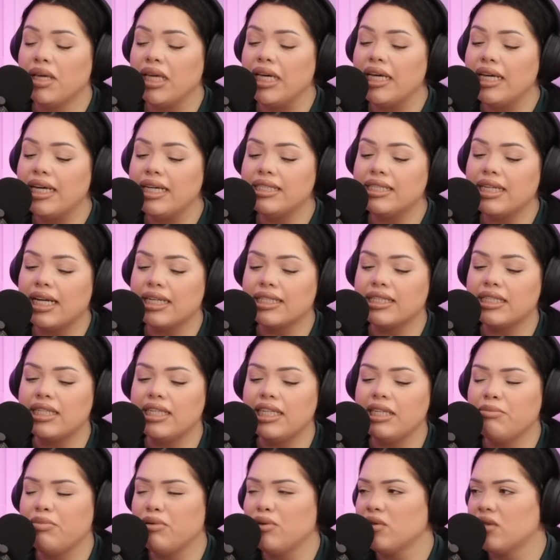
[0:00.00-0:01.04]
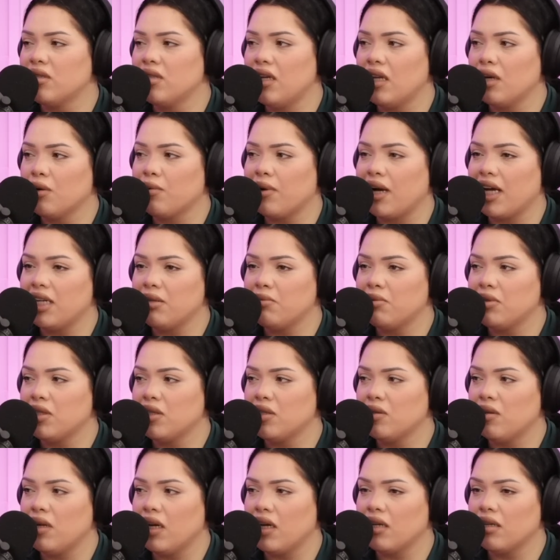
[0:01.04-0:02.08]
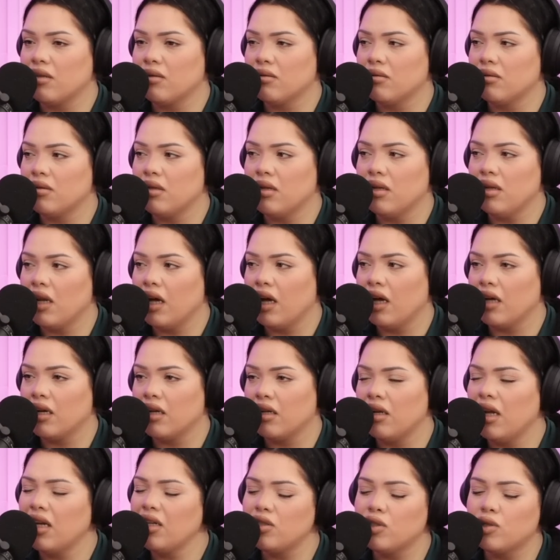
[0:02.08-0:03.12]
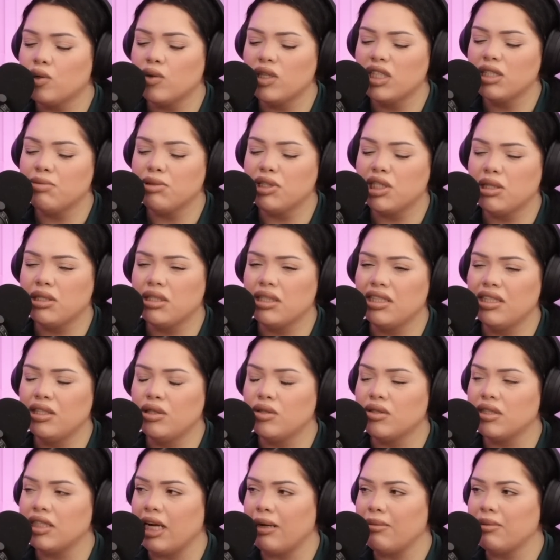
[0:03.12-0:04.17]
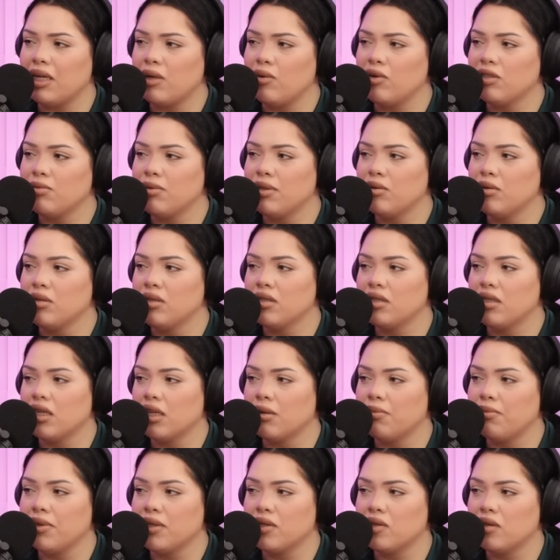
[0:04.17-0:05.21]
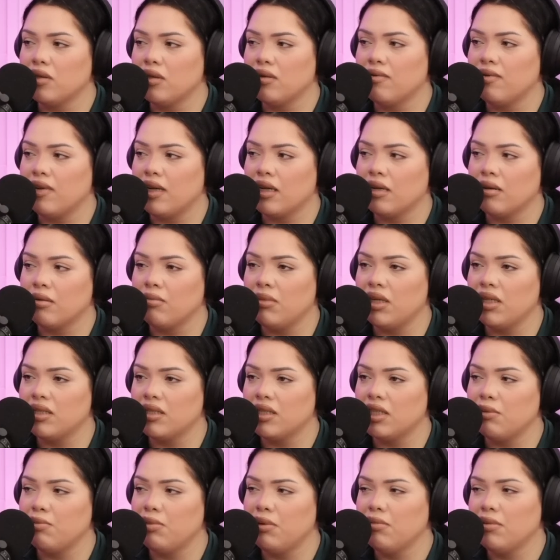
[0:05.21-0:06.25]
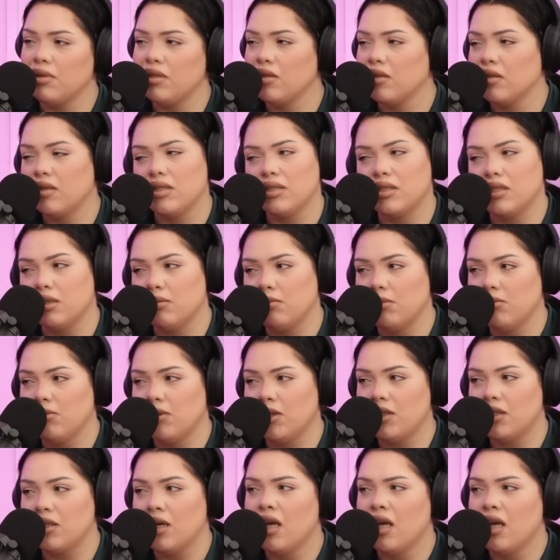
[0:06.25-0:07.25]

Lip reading: Mia has accidentally posted like random shit to like not stories, but she did it to Snapchat once, but it was just like a picture of like me sleeping, but you couldn't see me much.